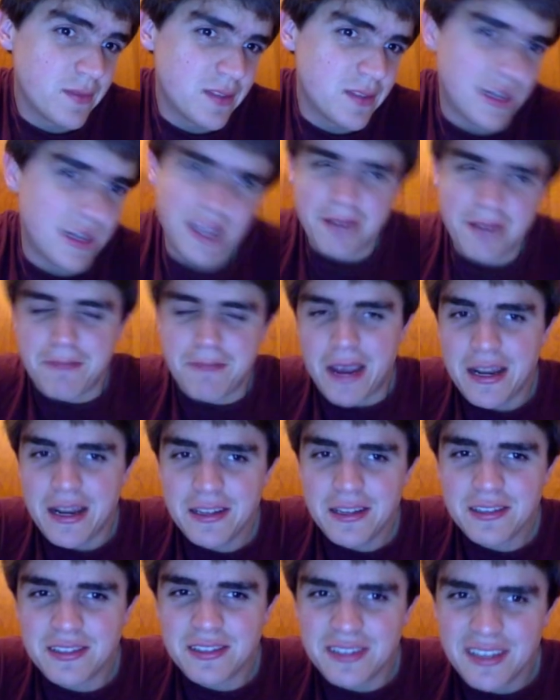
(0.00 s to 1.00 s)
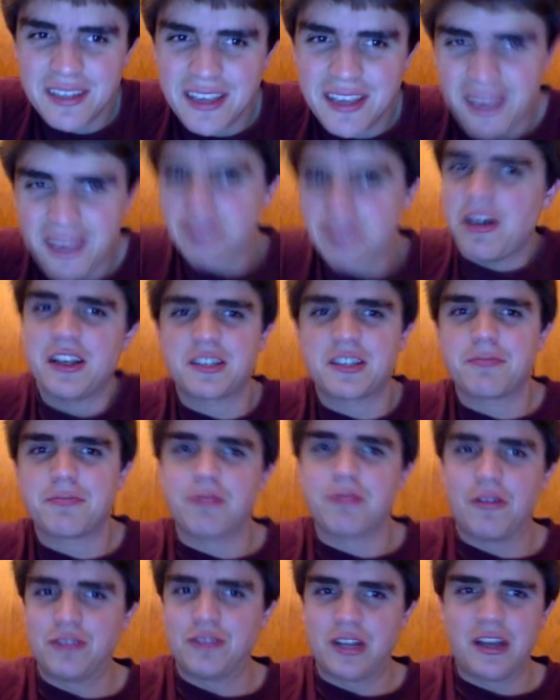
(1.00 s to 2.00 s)
Did it get a minus? It lost a
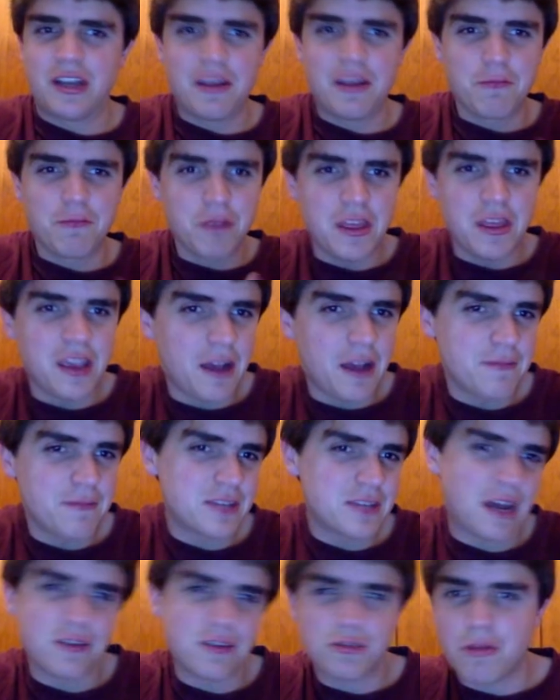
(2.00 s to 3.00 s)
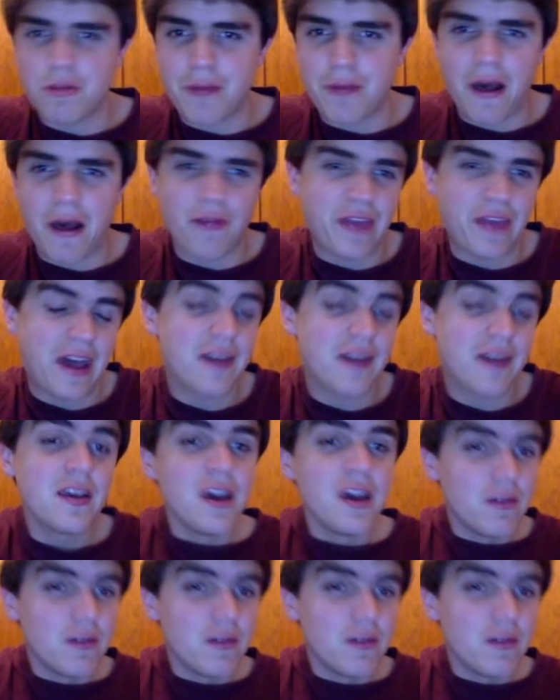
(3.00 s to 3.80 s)
proton. It really comes down to about that.